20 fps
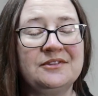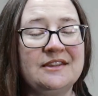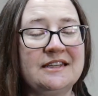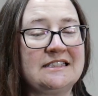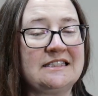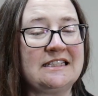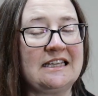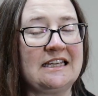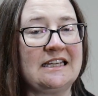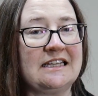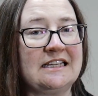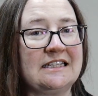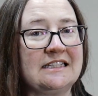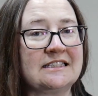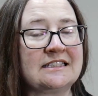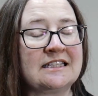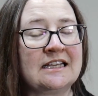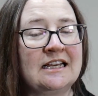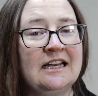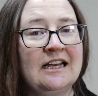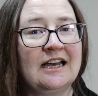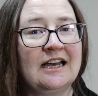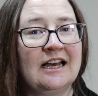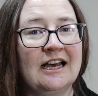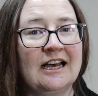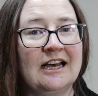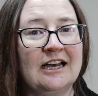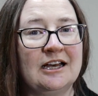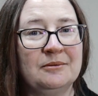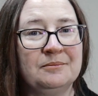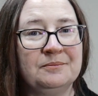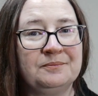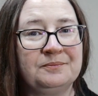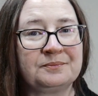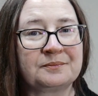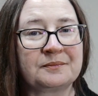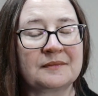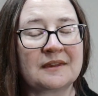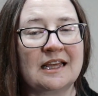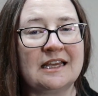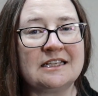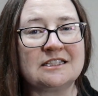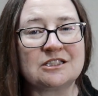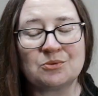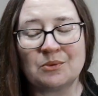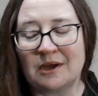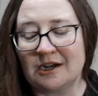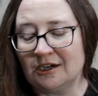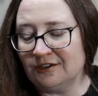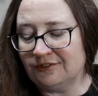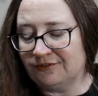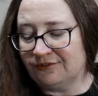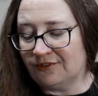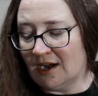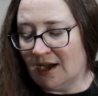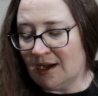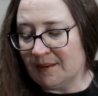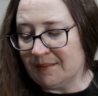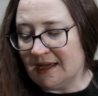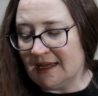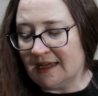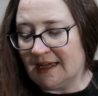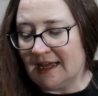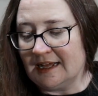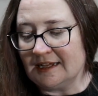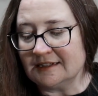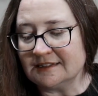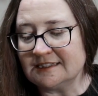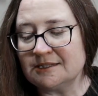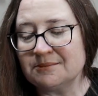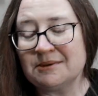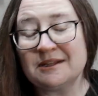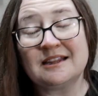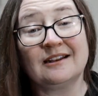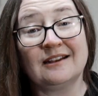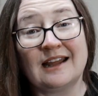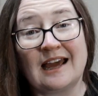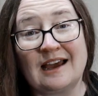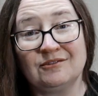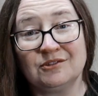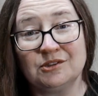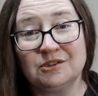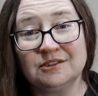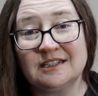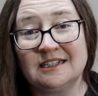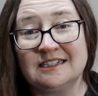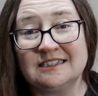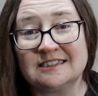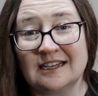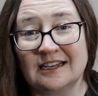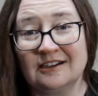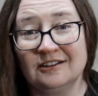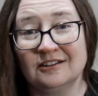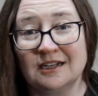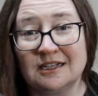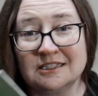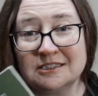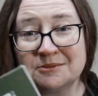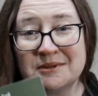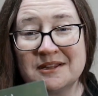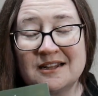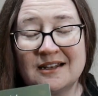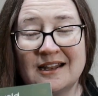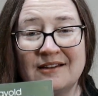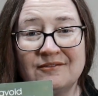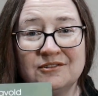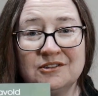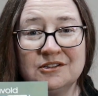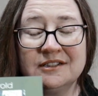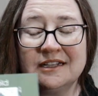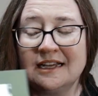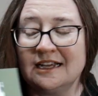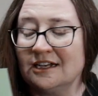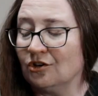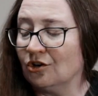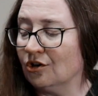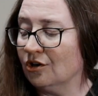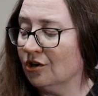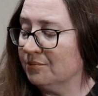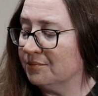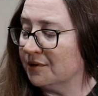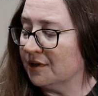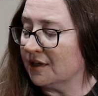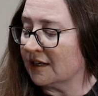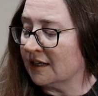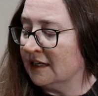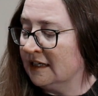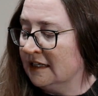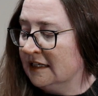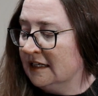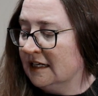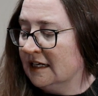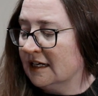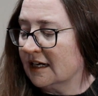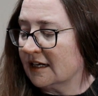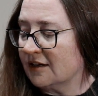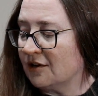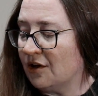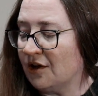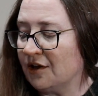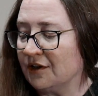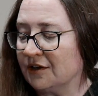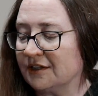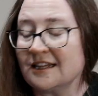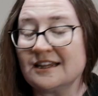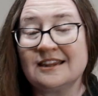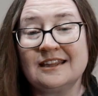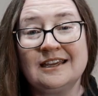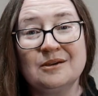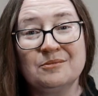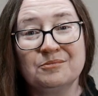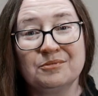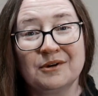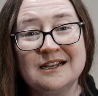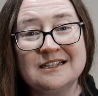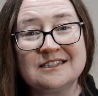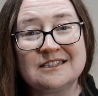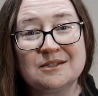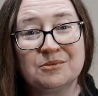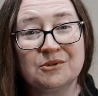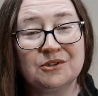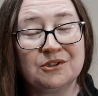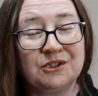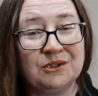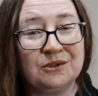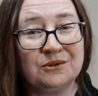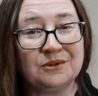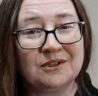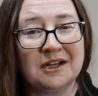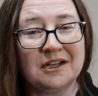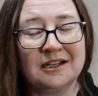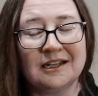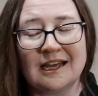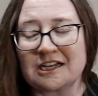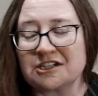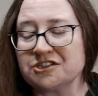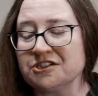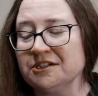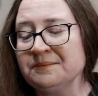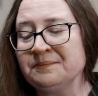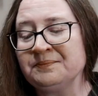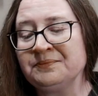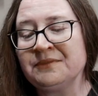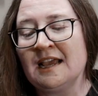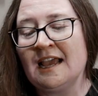This is a sweater from Elsebeth Lavold, the designer Elsebeth Lavold, in her book called the Embraceable You collection.